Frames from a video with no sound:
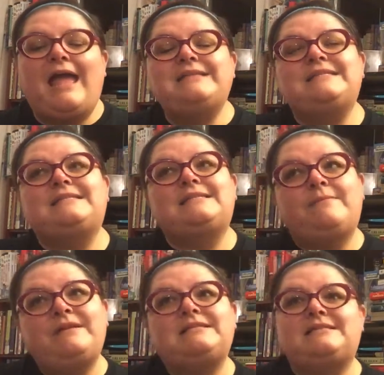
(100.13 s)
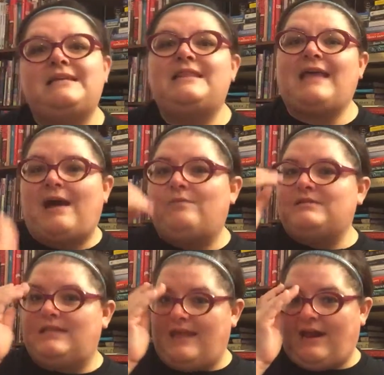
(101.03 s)
And to some extent that
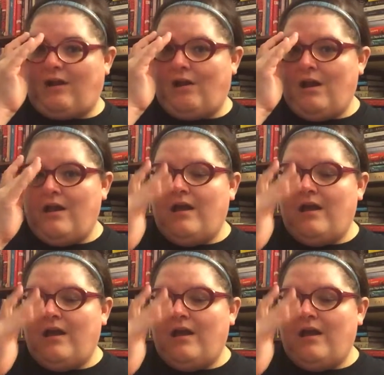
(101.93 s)
was there.